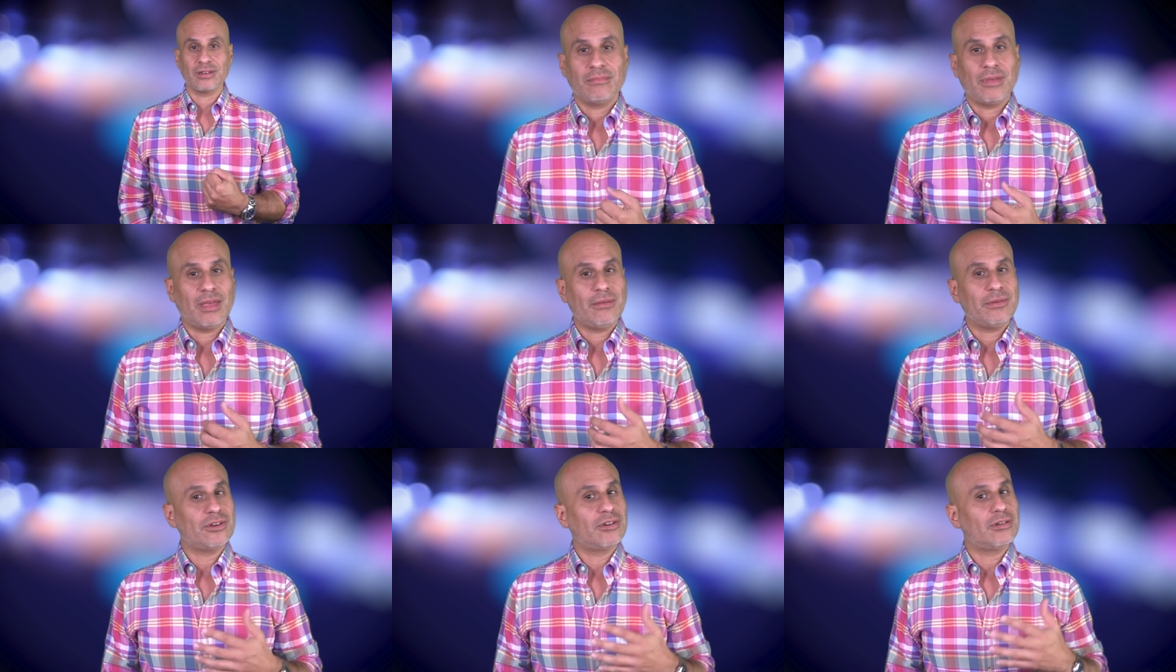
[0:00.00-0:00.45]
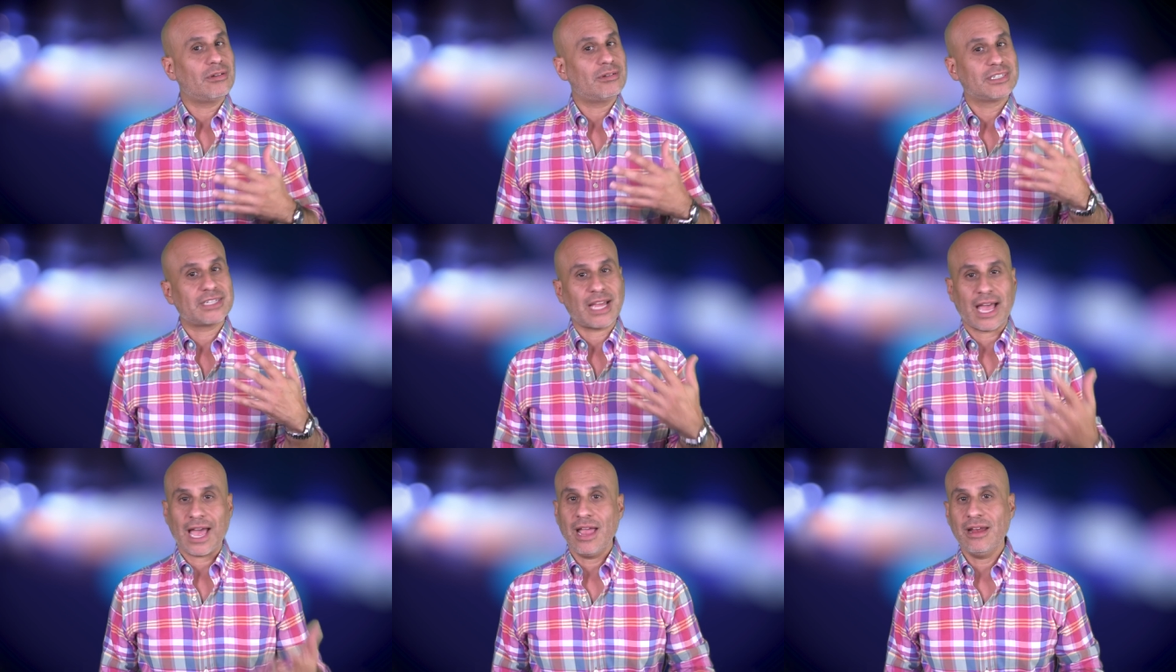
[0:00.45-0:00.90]
Maybe you're
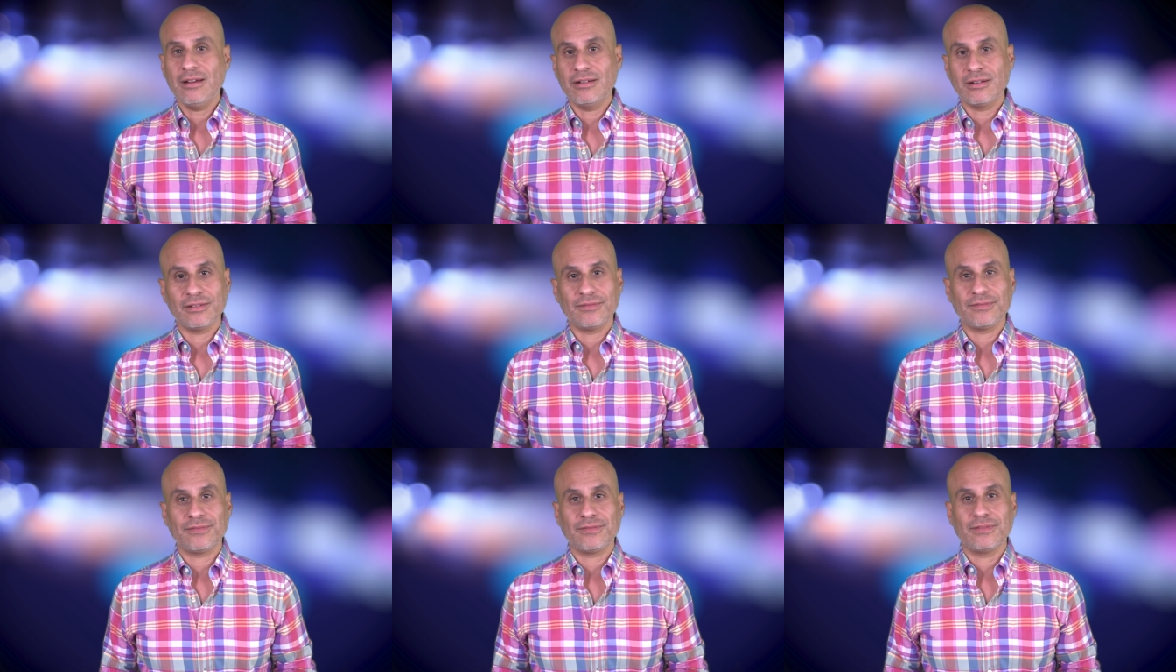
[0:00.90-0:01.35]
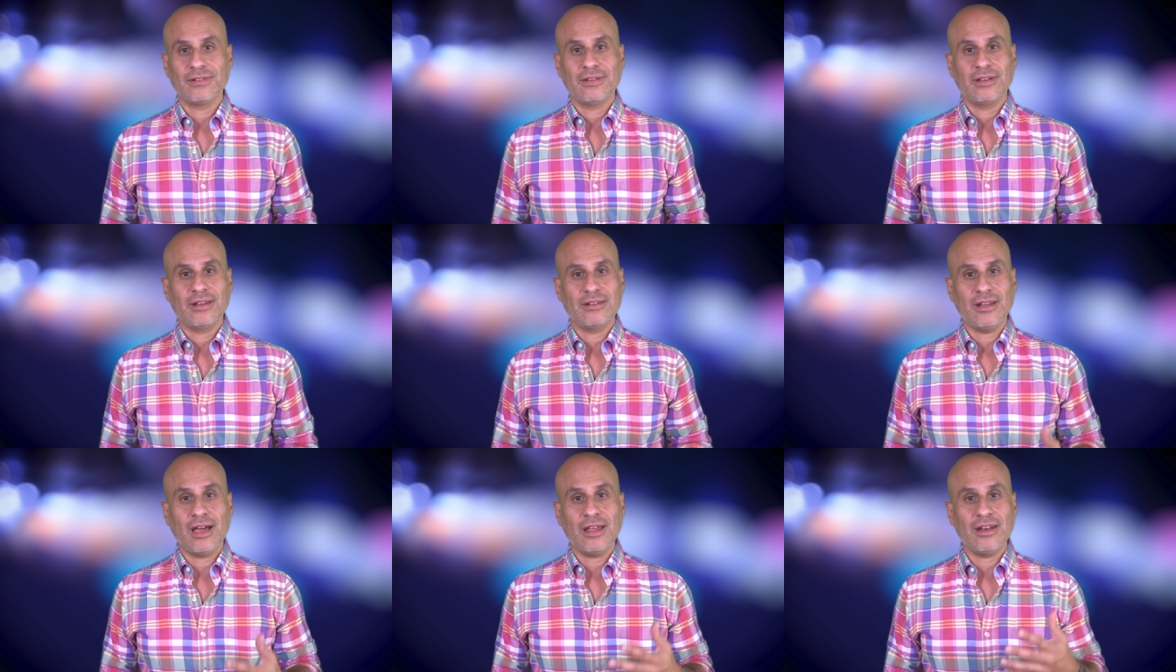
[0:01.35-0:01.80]
tired of
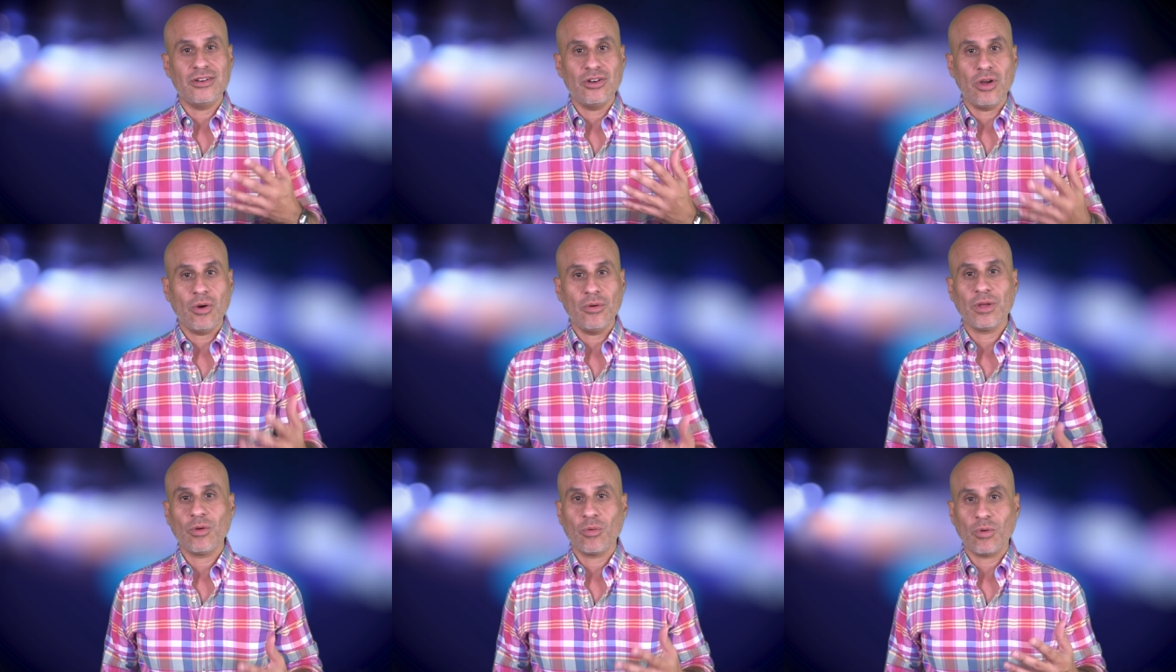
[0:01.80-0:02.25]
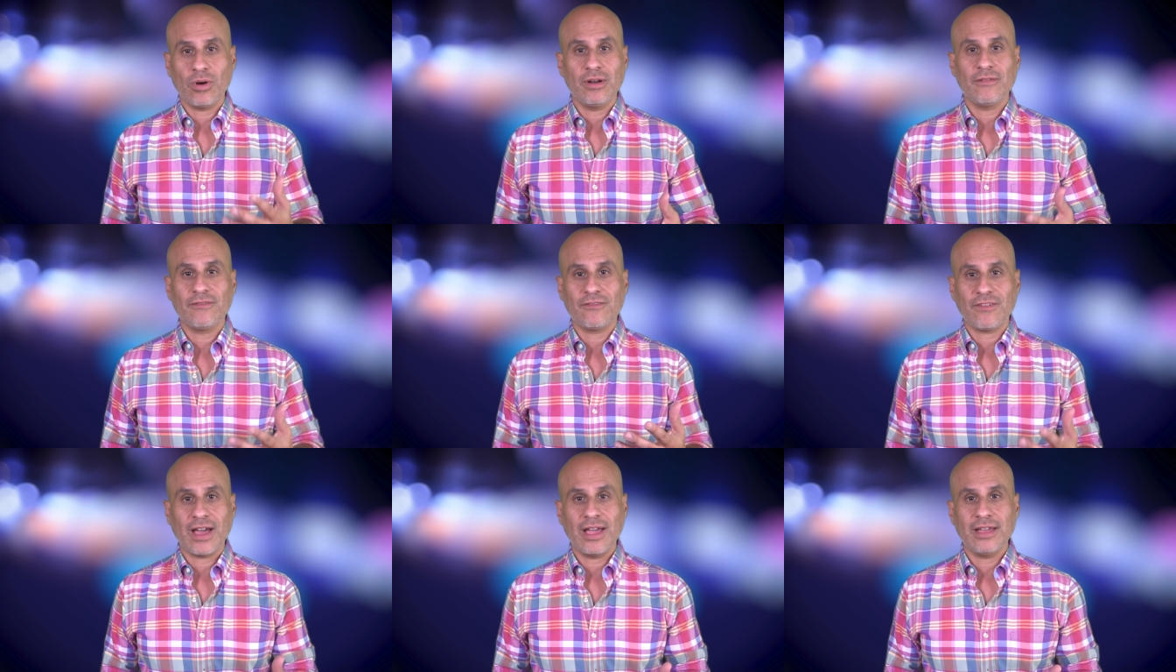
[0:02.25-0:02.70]
not knowing where to
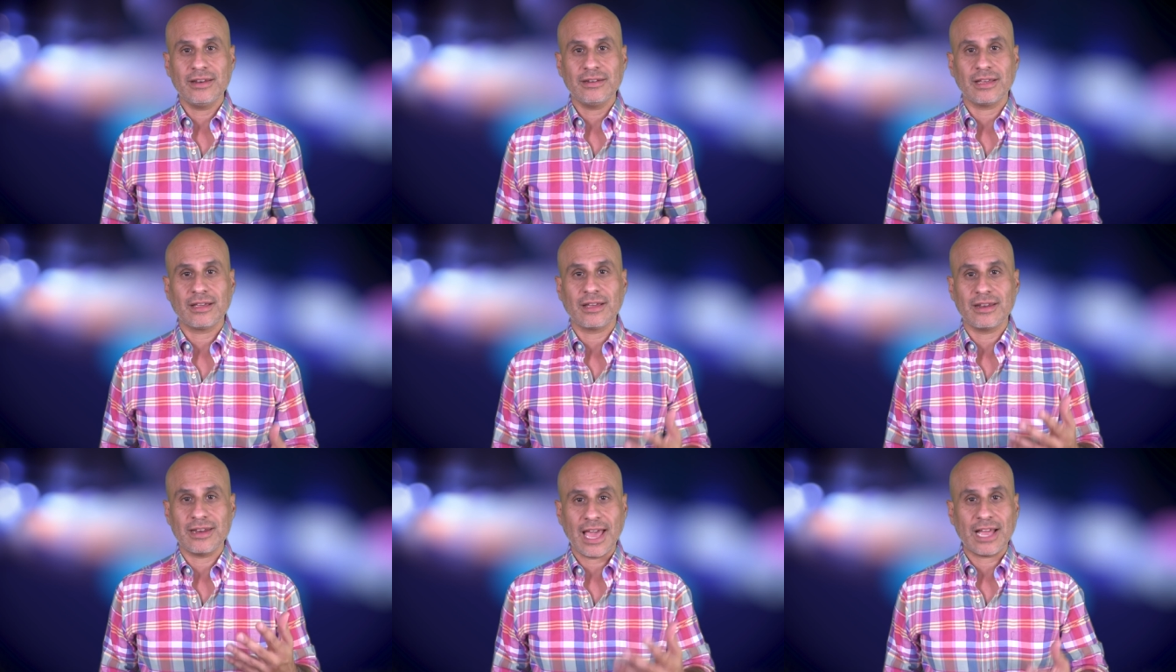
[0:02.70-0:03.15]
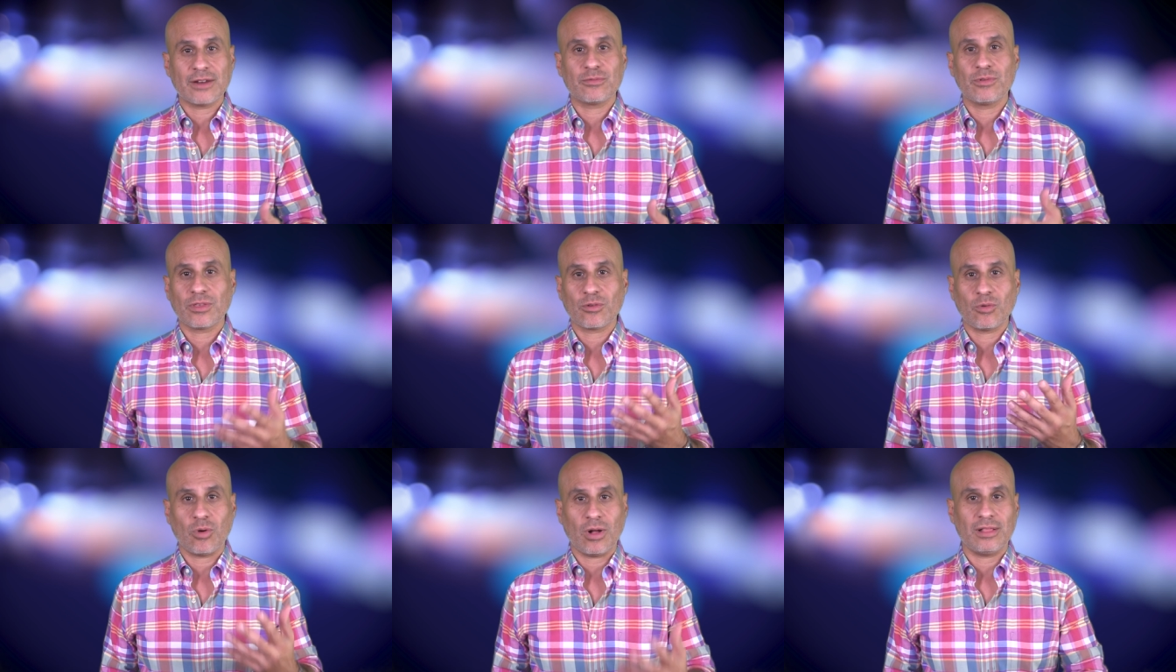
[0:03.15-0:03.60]
find and connect
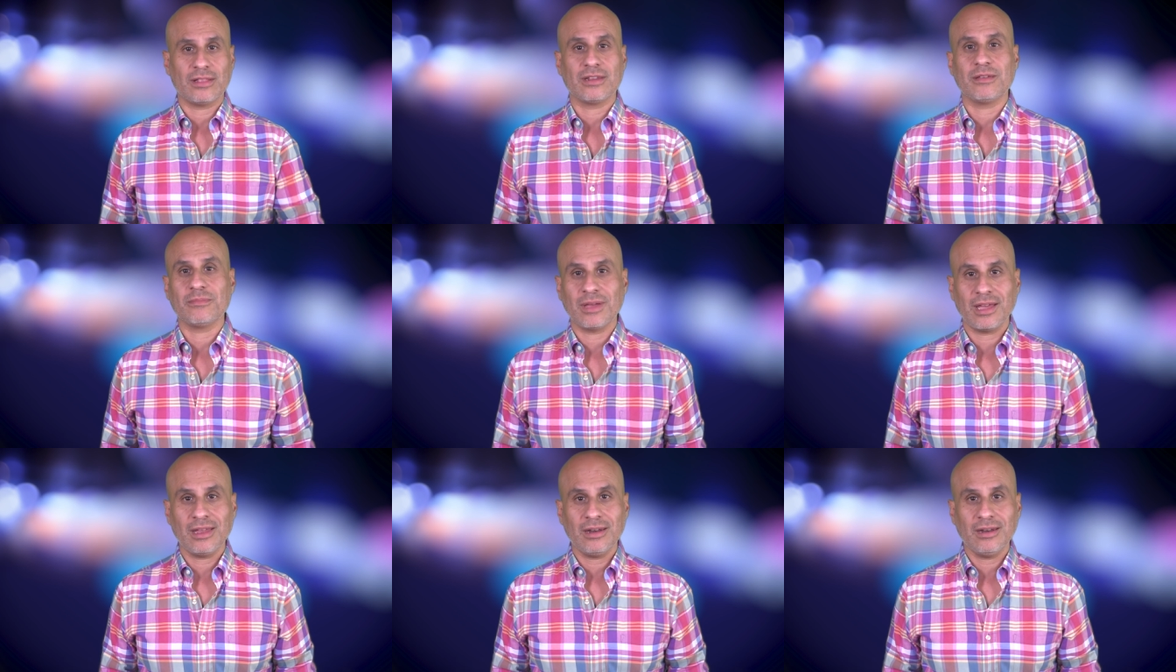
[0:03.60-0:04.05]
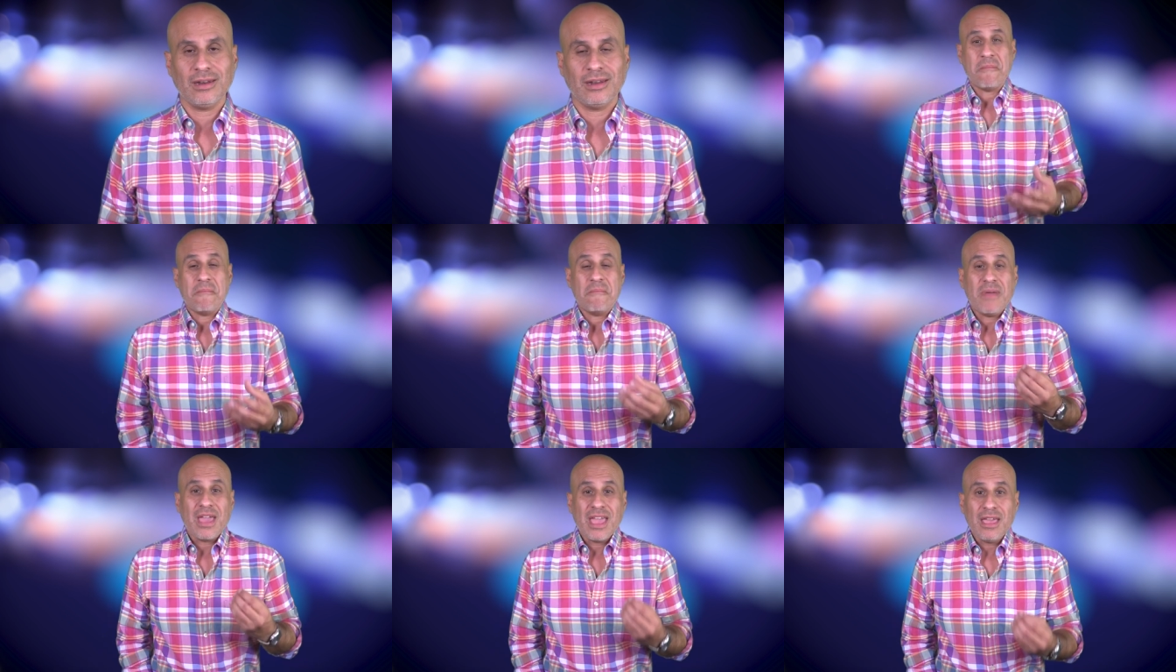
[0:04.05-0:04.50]
with quality men.
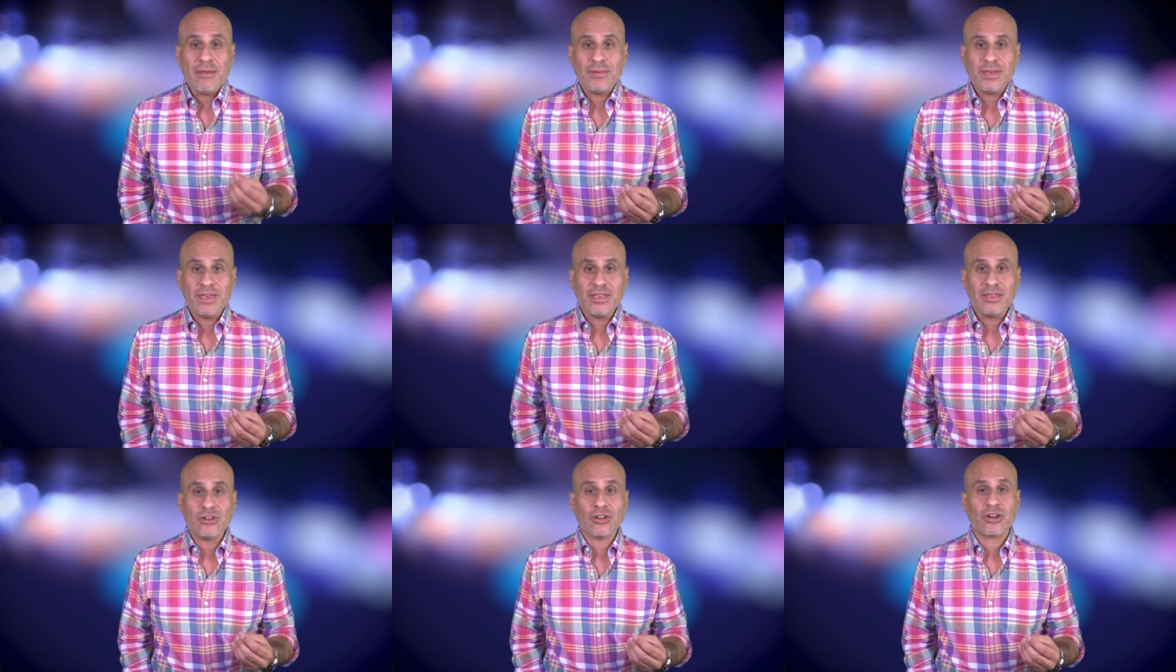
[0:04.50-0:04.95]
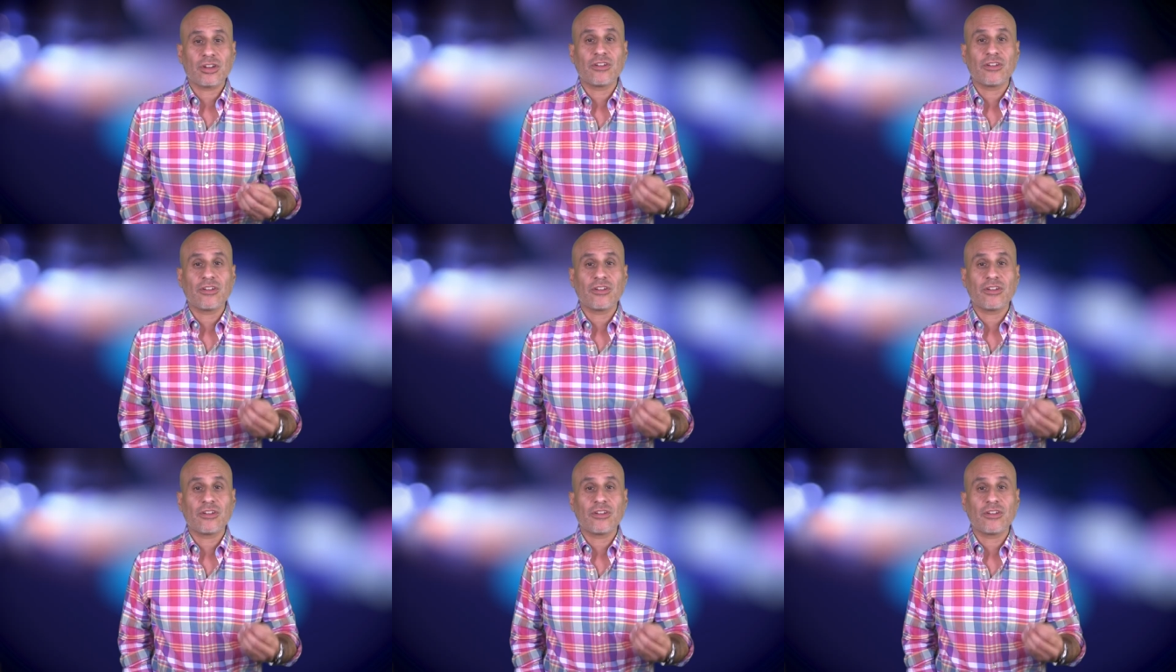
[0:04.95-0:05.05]
Maybe you're